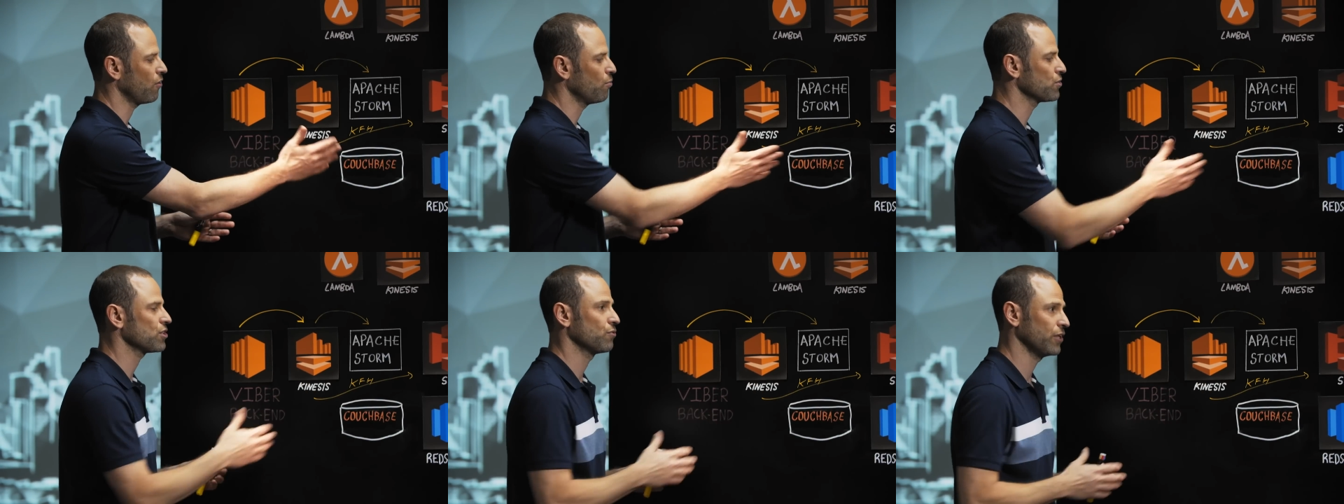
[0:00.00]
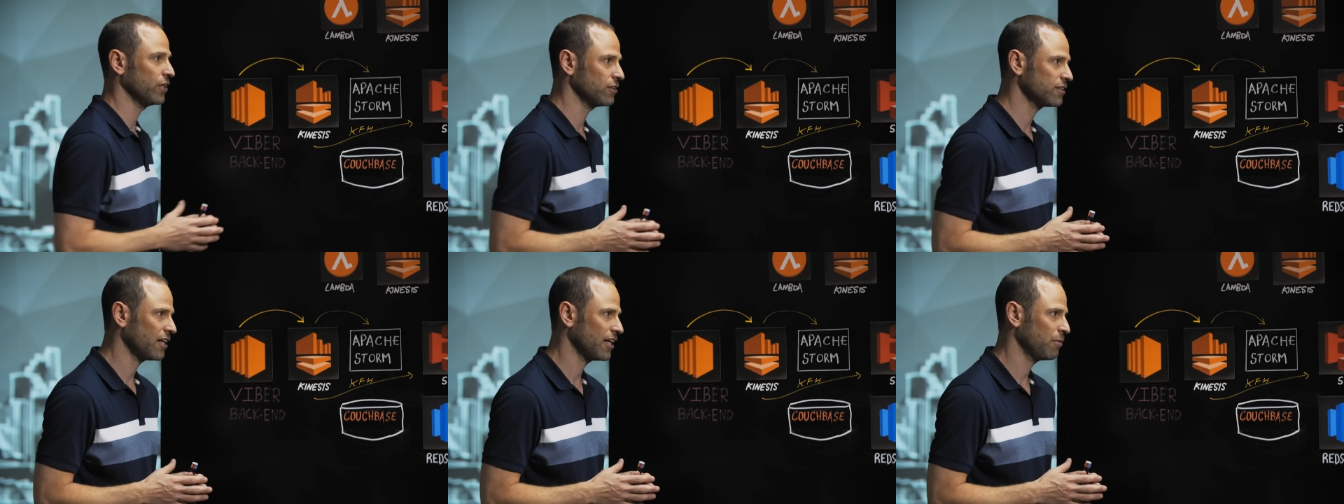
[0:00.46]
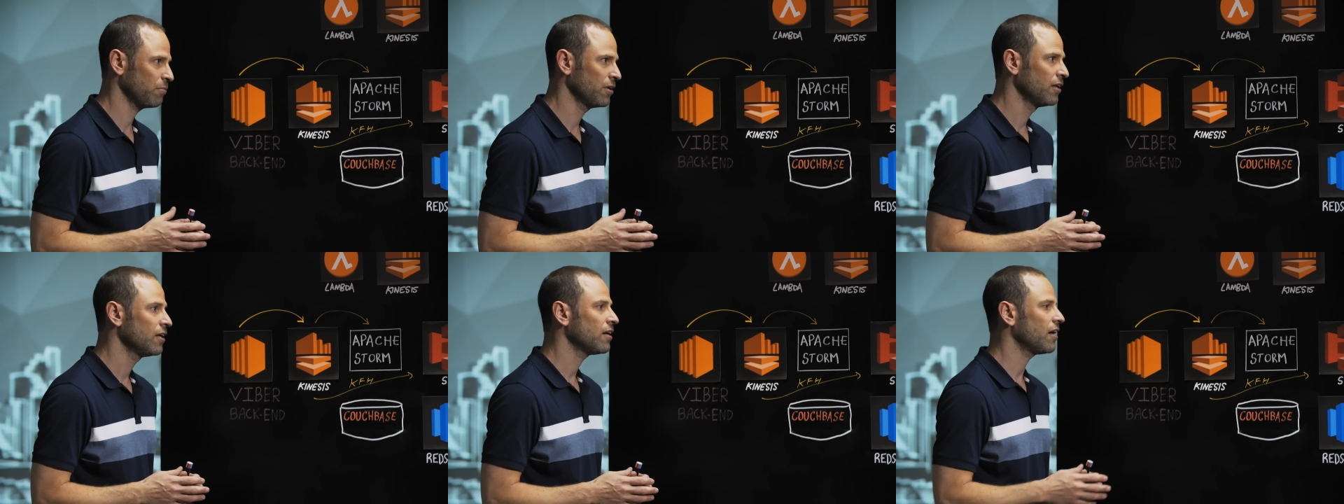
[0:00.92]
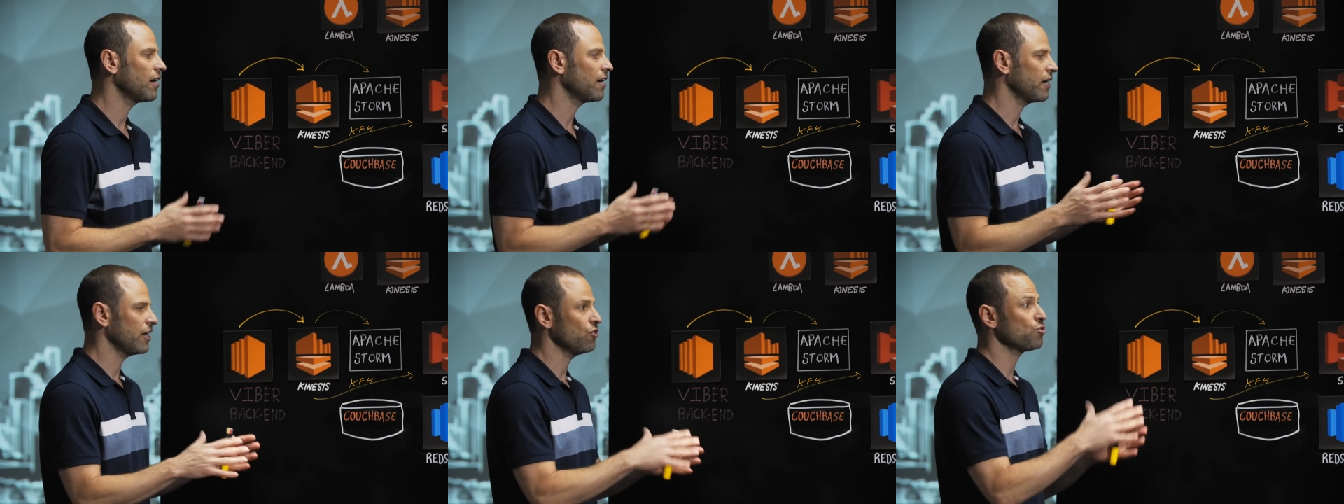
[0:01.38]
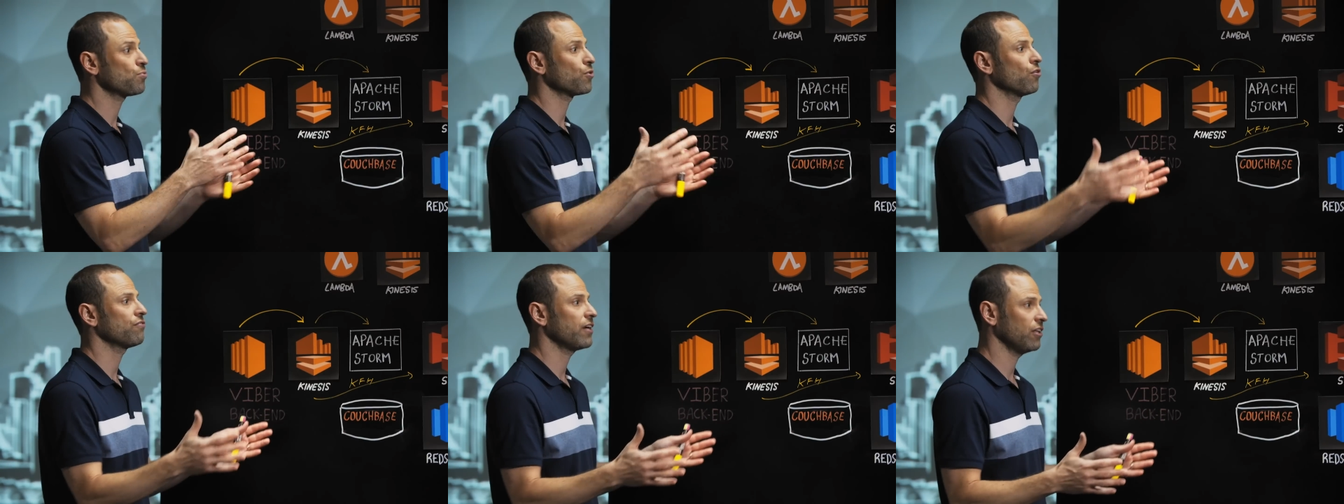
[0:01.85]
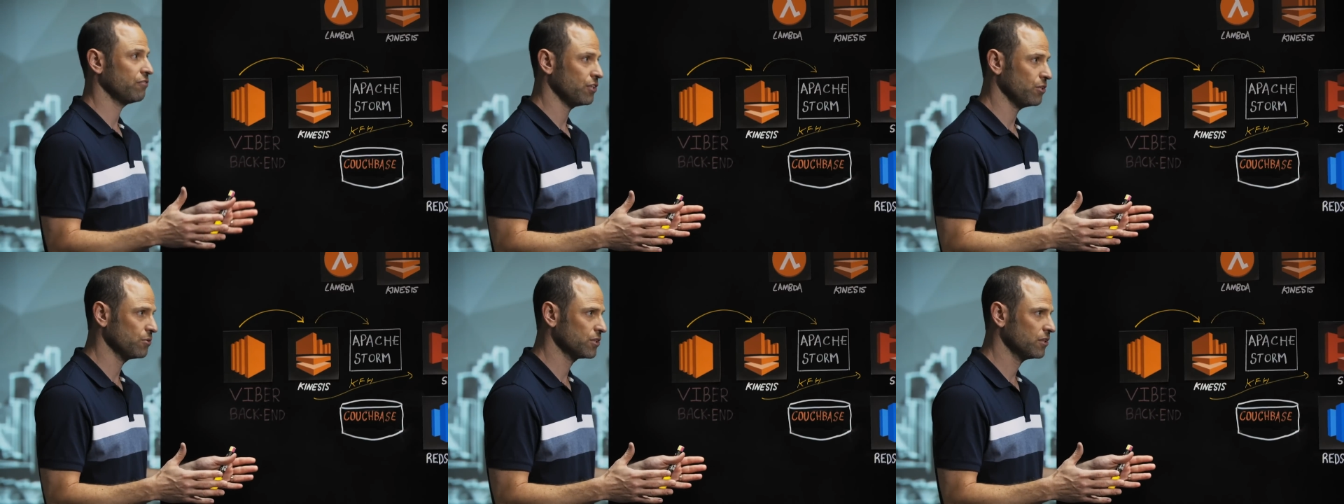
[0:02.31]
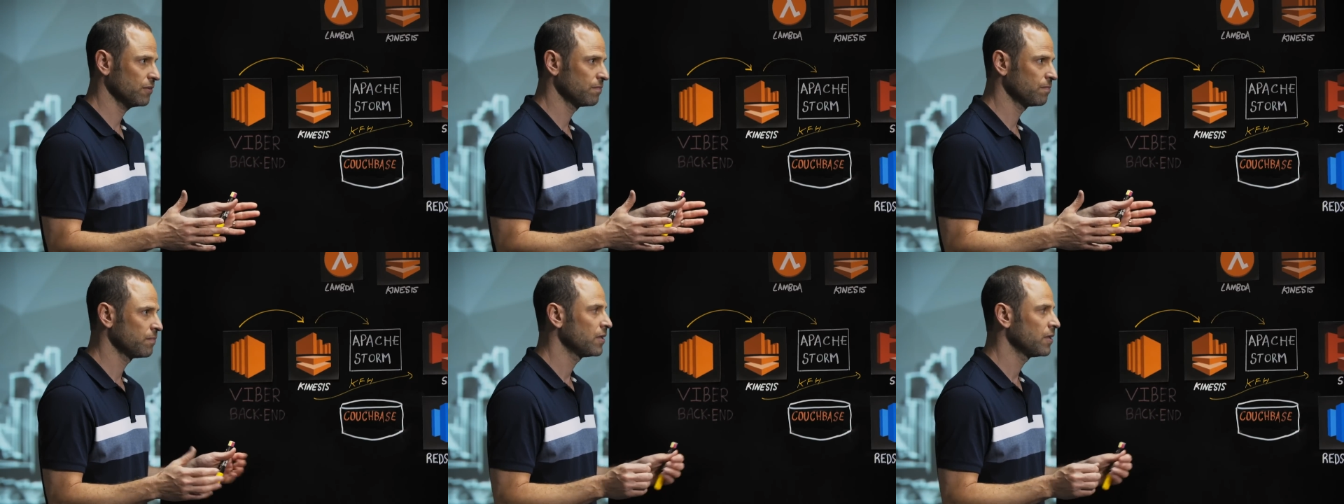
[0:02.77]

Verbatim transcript: almost in real time each profile of a user.